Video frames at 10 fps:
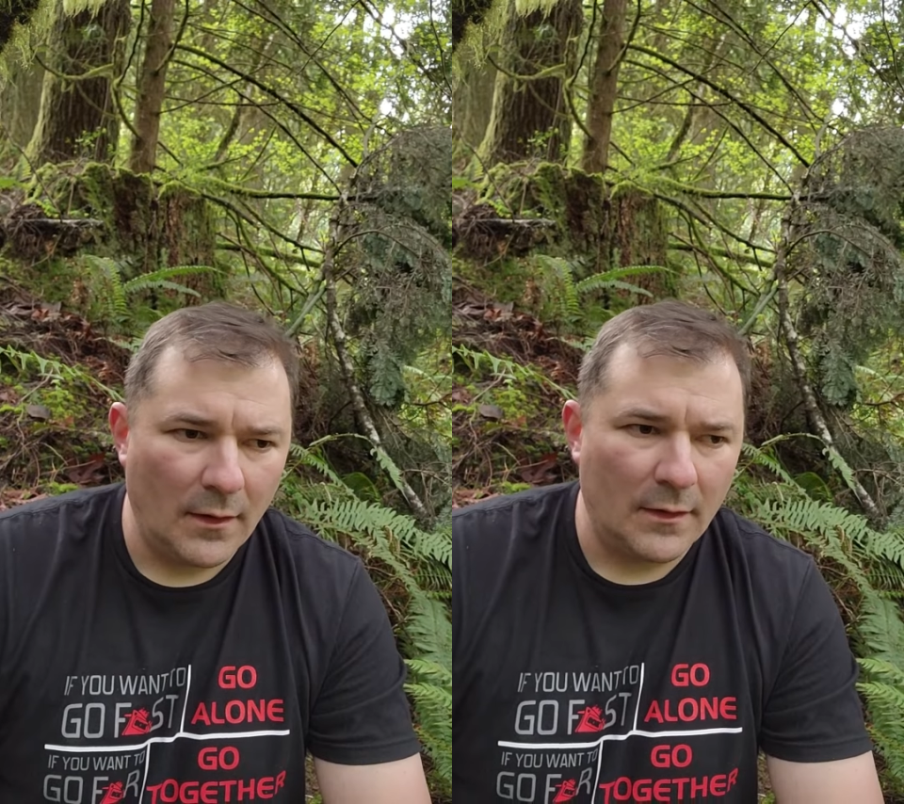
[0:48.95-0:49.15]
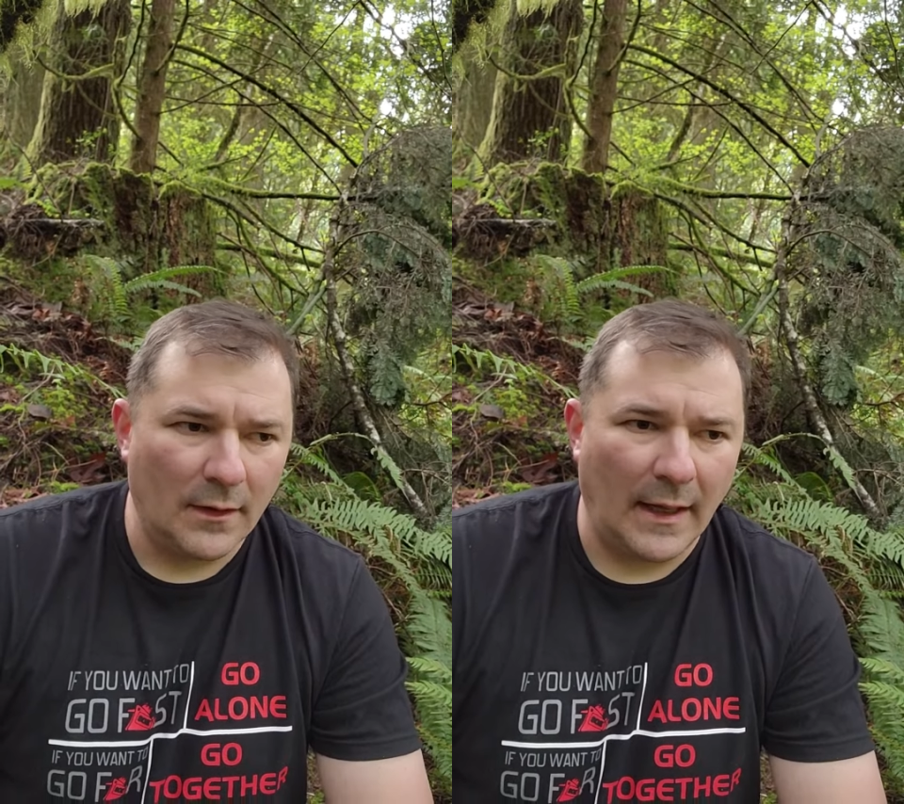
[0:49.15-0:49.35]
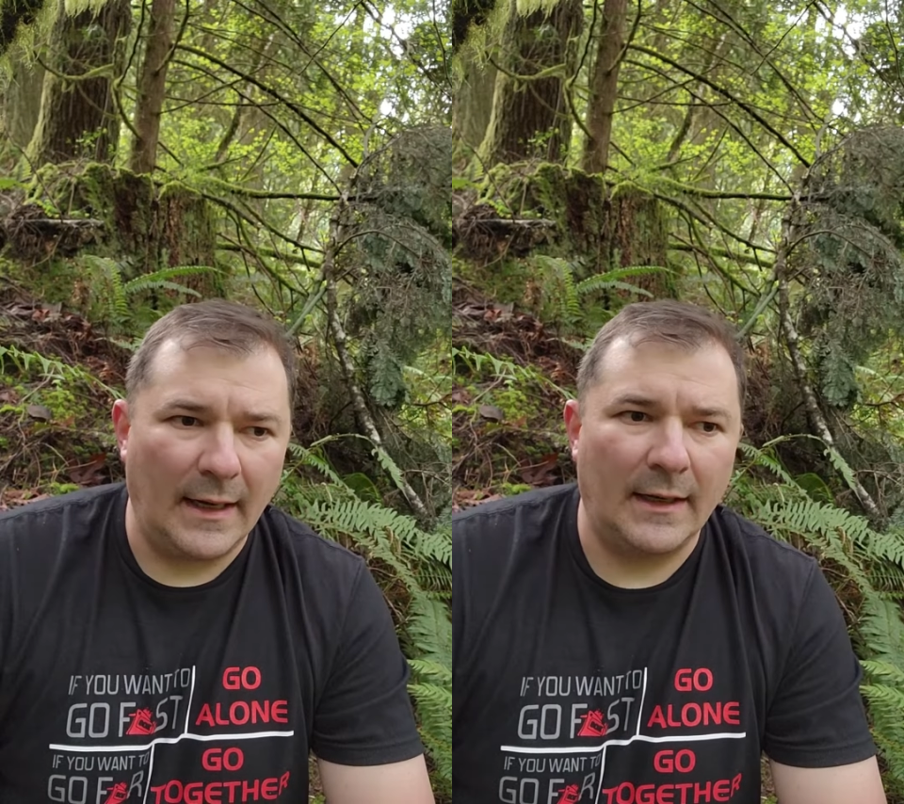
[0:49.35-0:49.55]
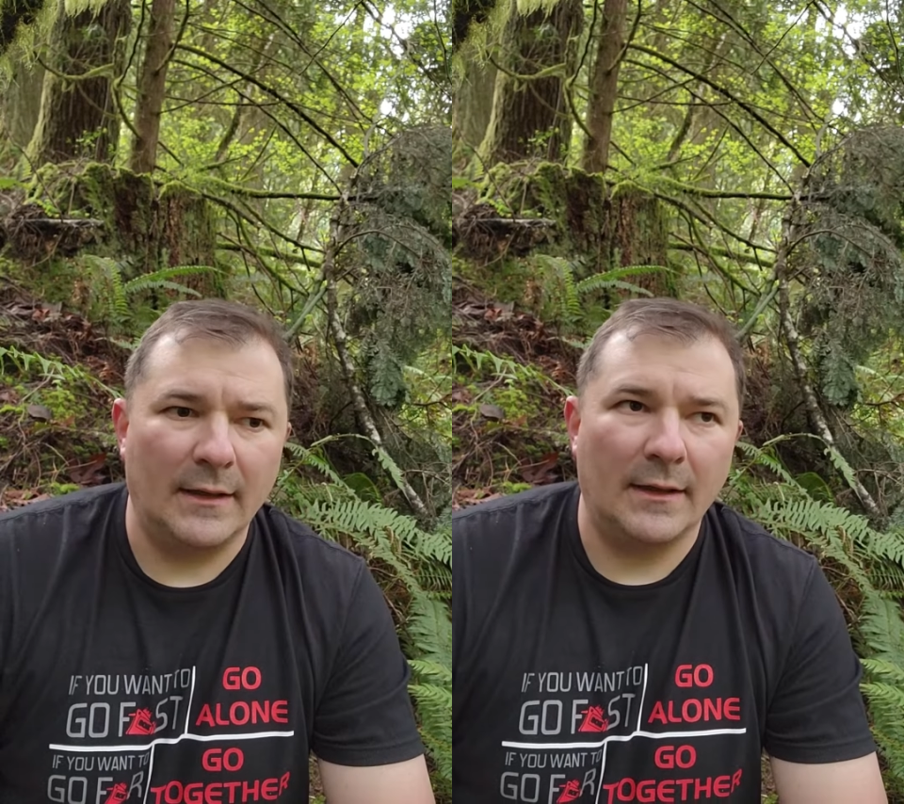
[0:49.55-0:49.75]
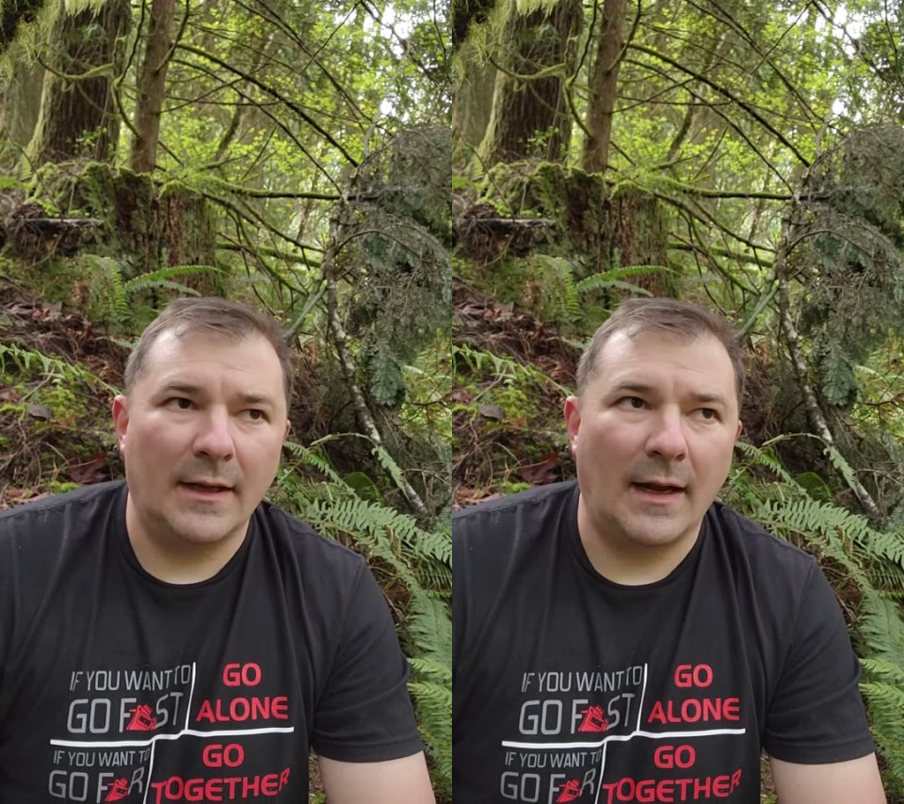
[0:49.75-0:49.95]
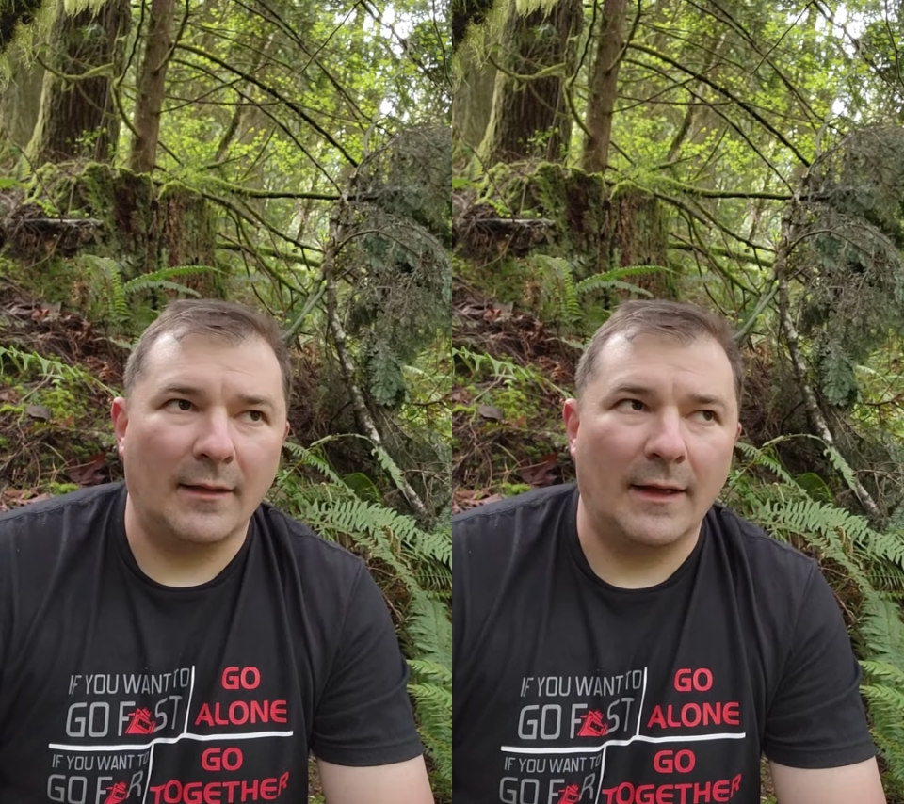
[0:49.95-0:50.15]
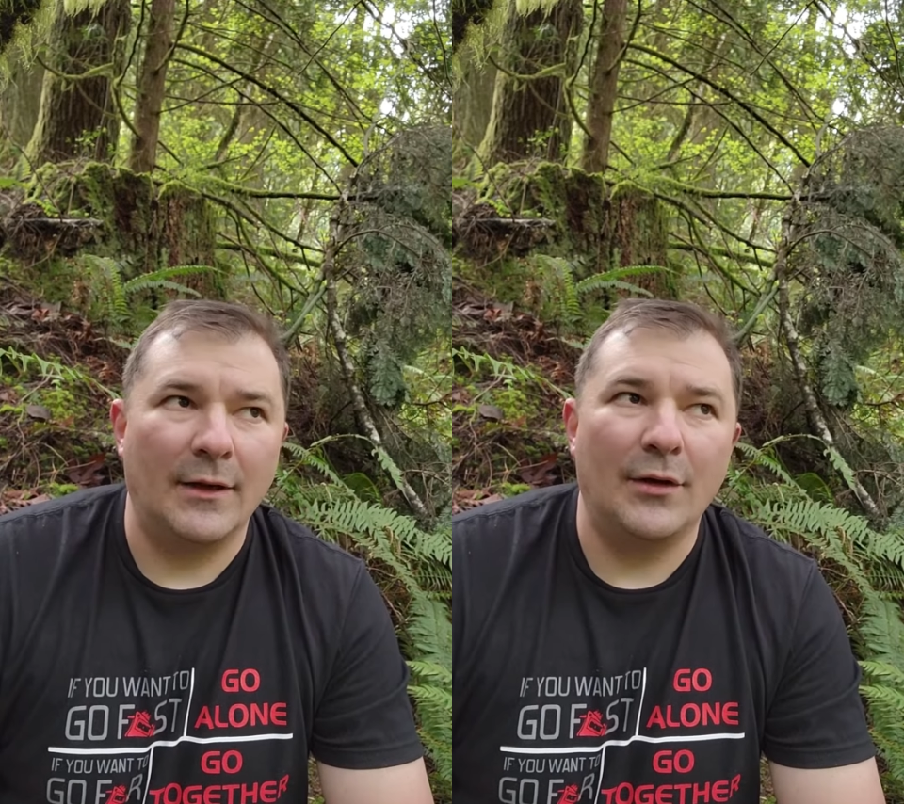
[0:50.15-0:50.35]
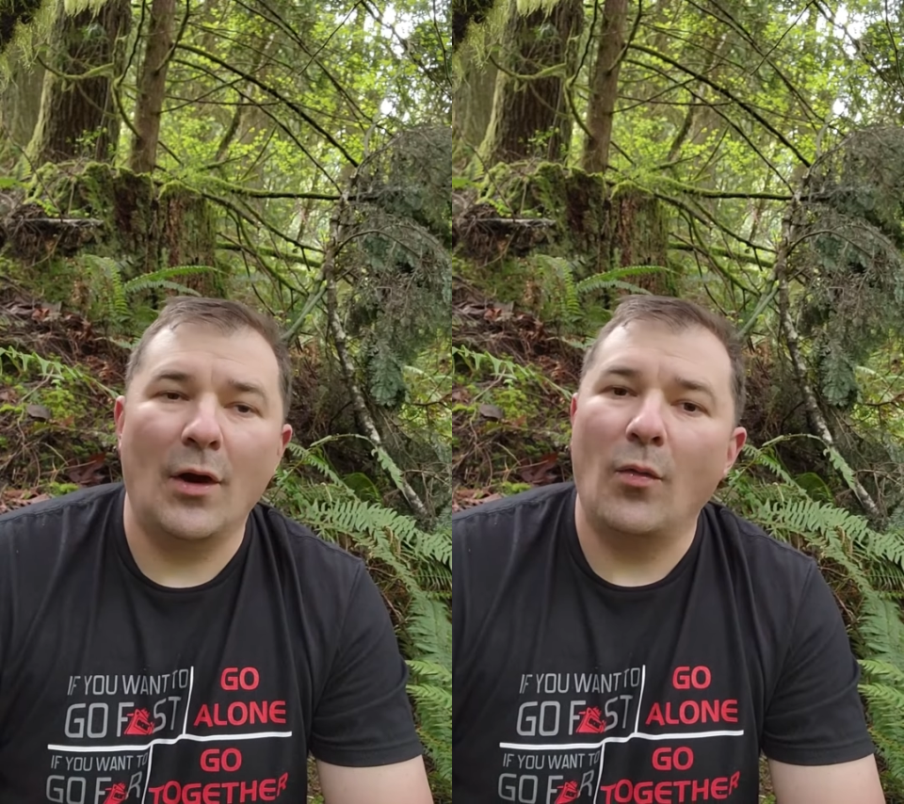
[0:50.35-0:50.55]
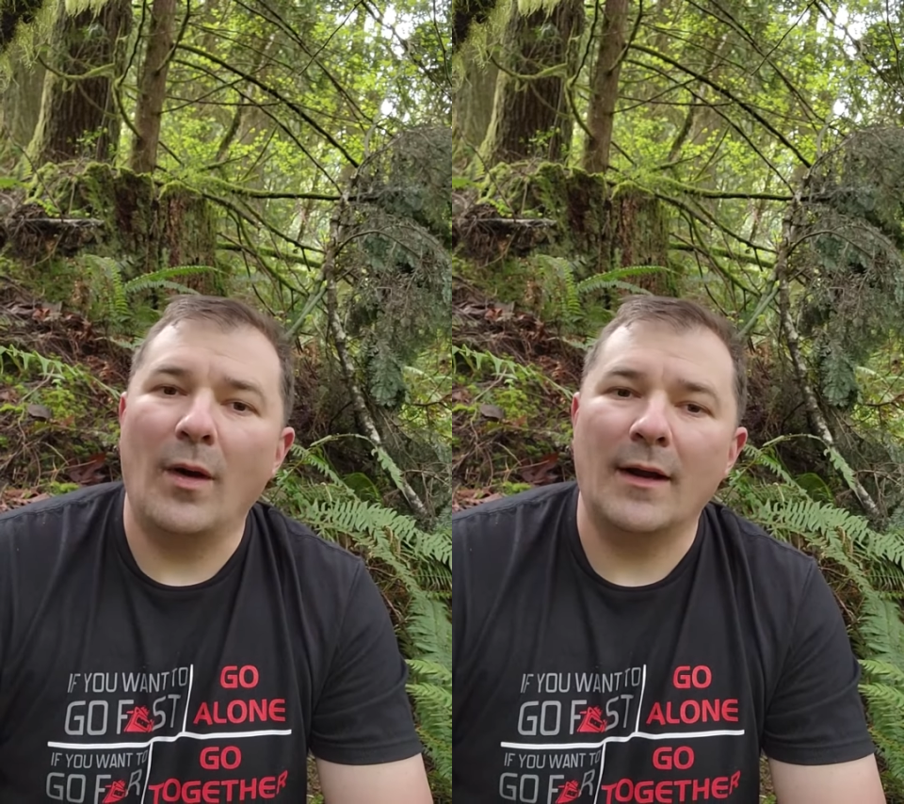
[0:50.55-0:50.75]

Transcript: letting you know what